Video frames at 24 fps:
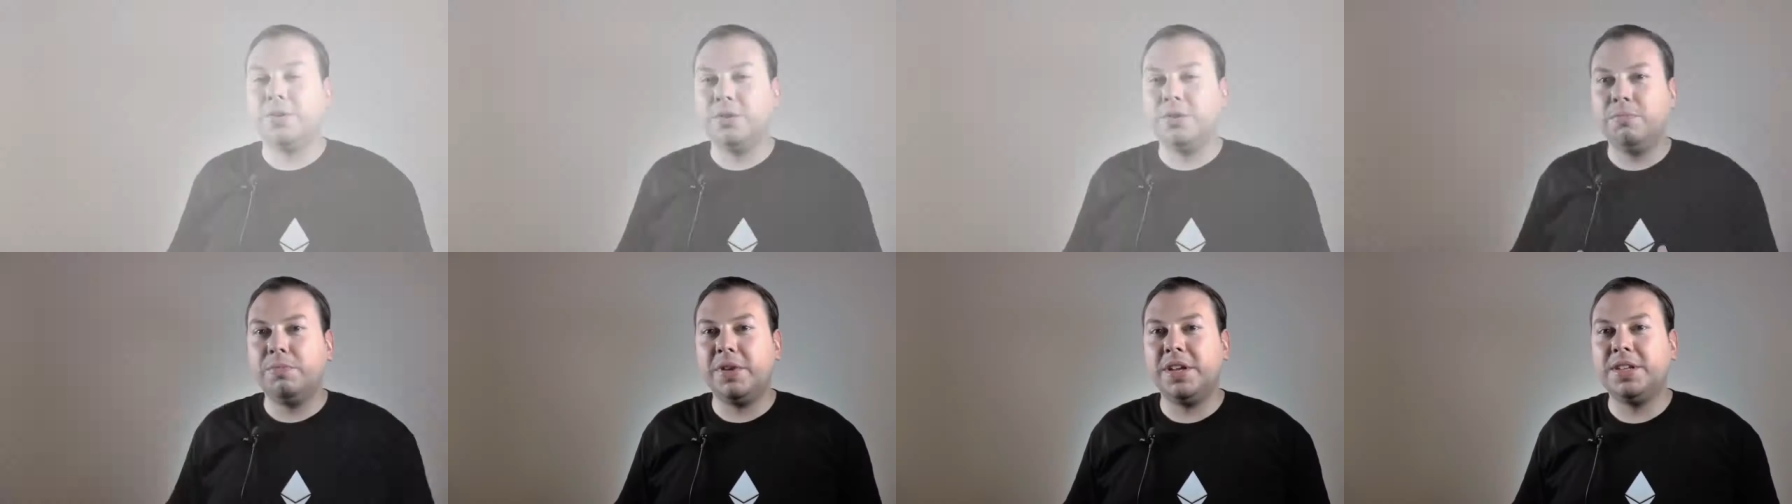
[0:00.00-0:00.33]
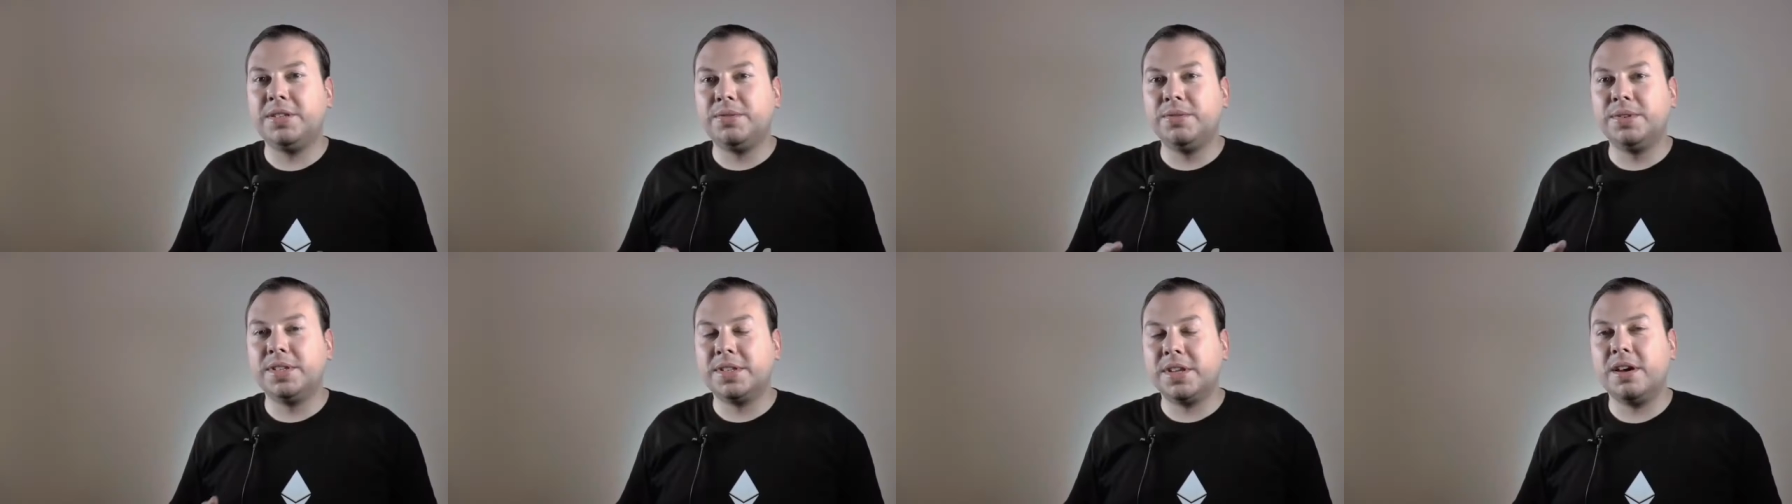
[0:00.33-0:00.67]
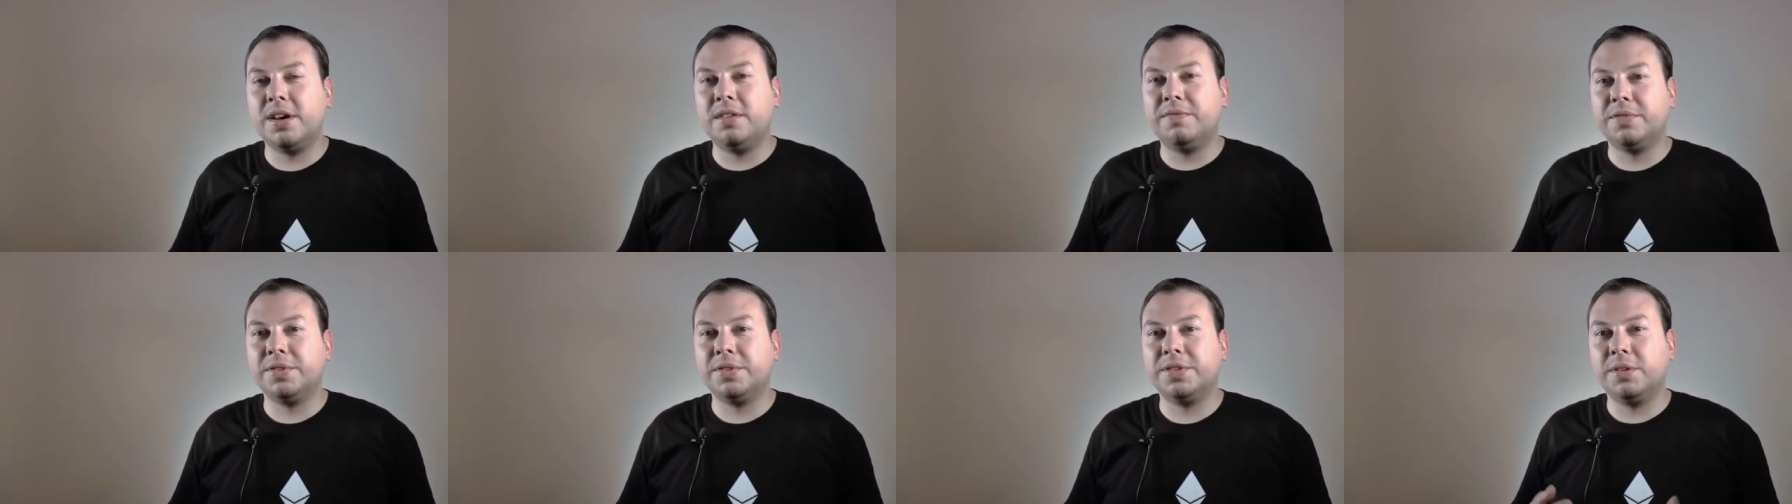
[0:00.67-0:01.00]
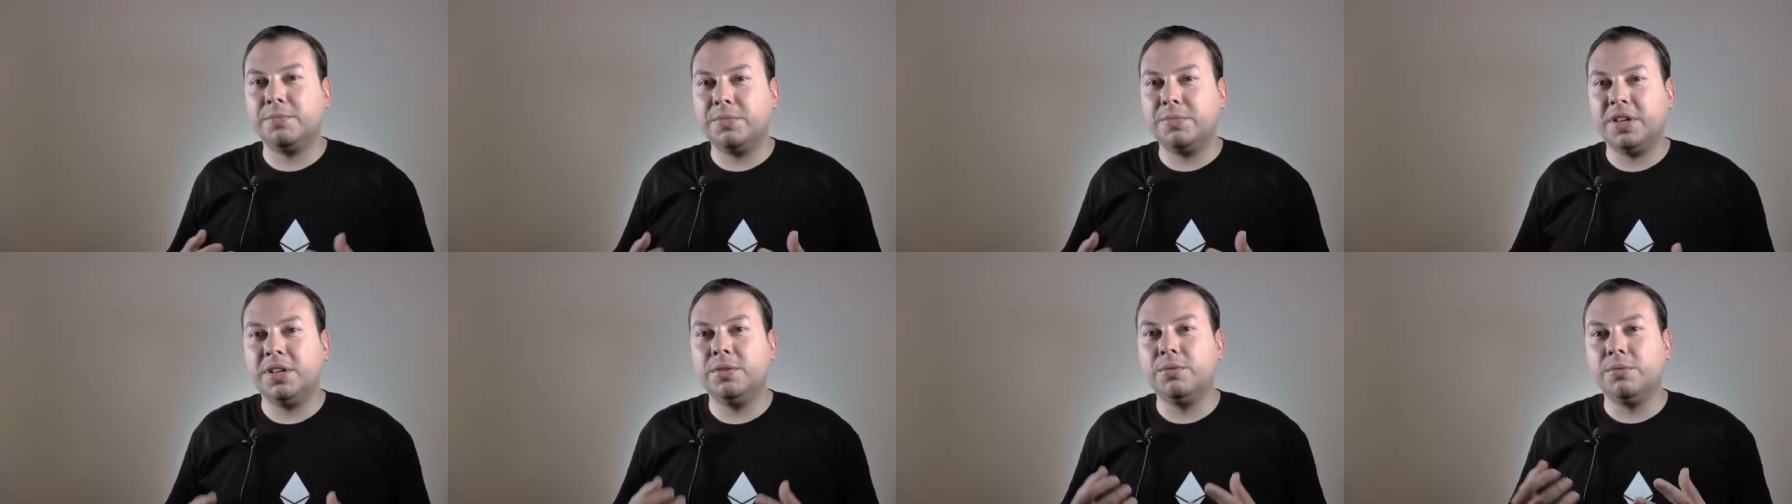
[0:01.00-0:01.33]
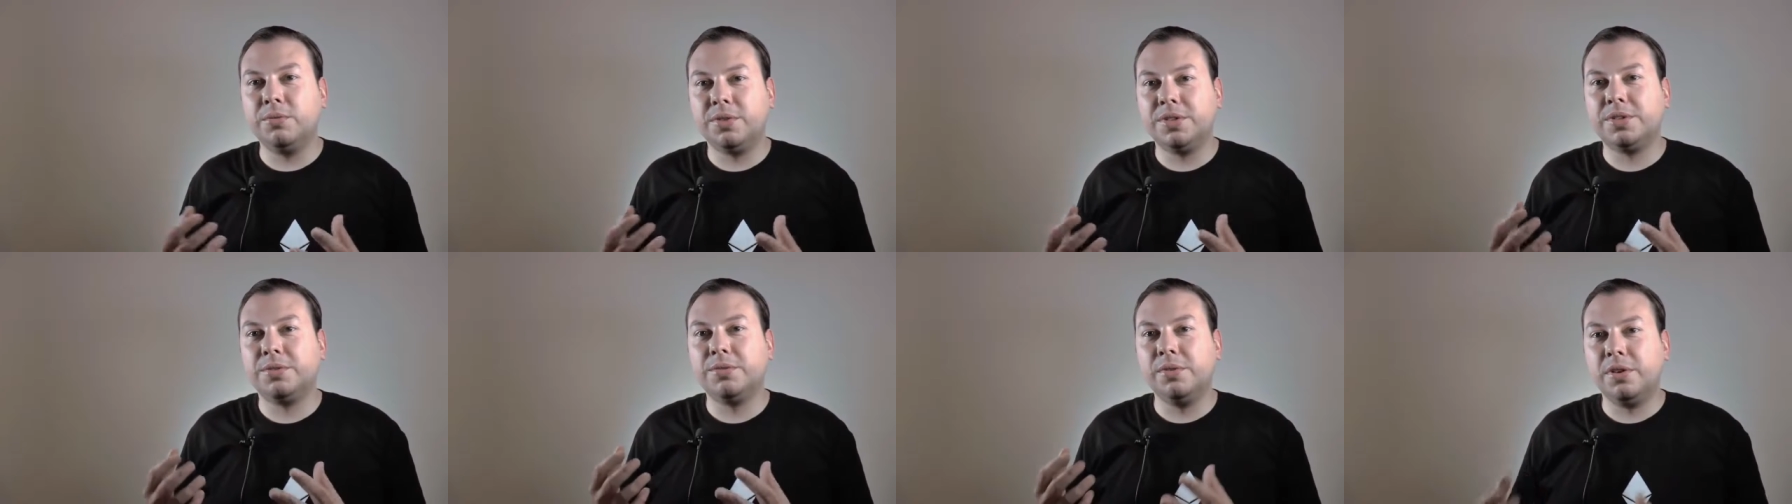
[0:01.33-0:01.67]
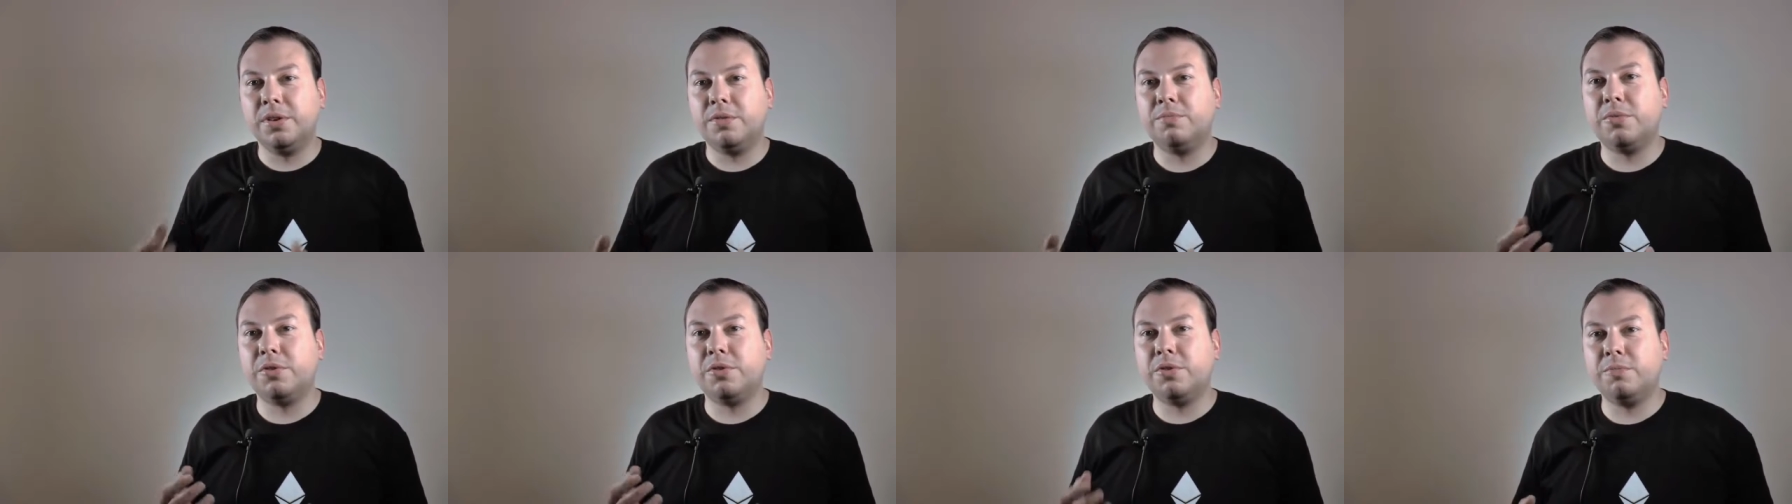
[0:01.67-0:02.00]
A good place to start for somebody who wants to
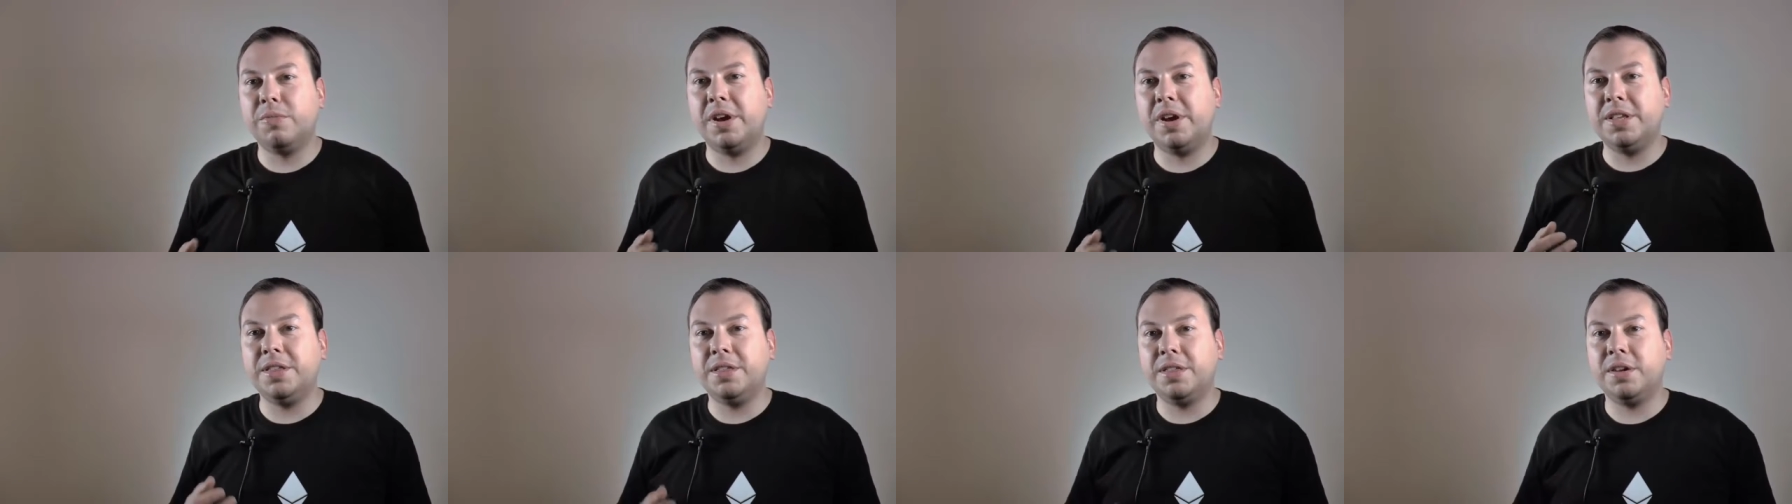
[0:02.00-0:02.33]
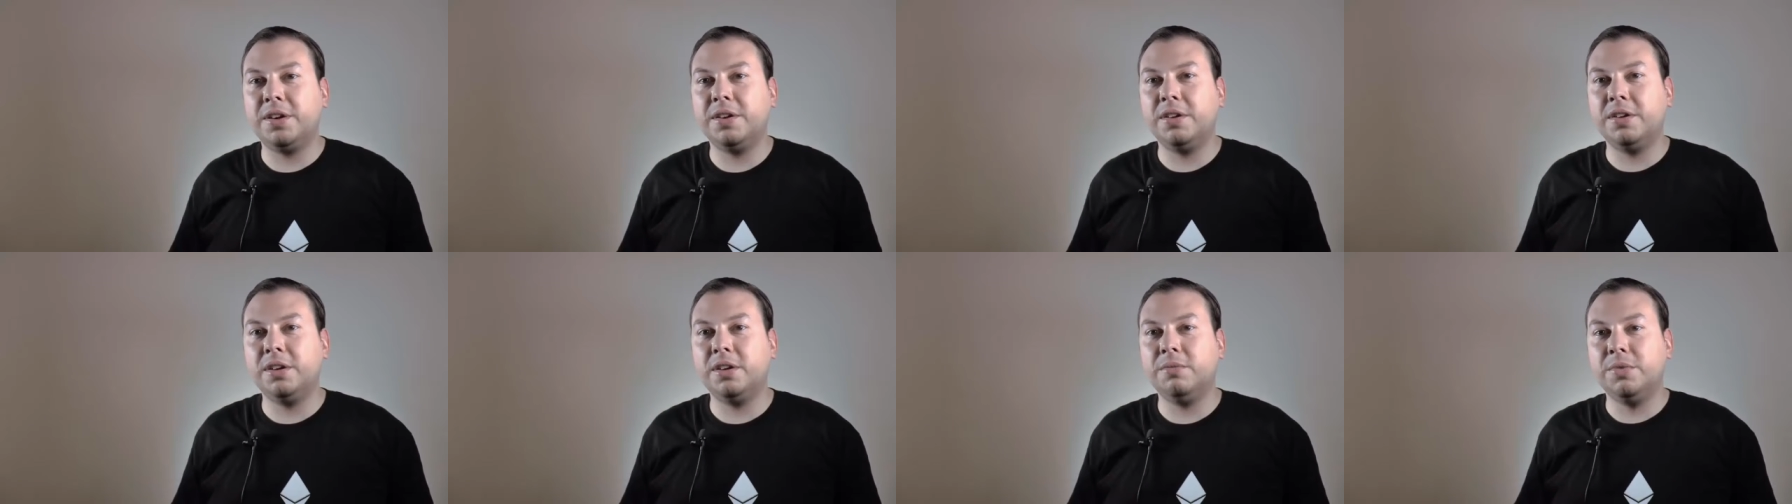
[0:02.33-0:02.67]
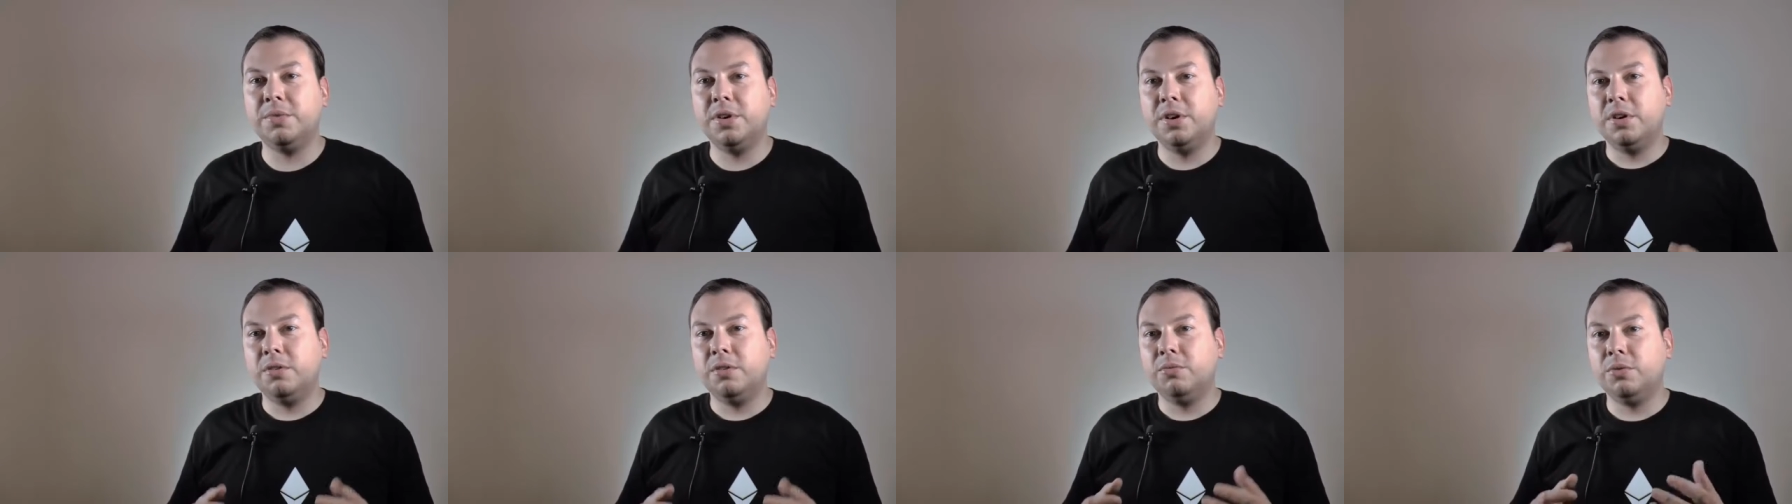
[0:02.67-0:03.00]
learn more about Ethereum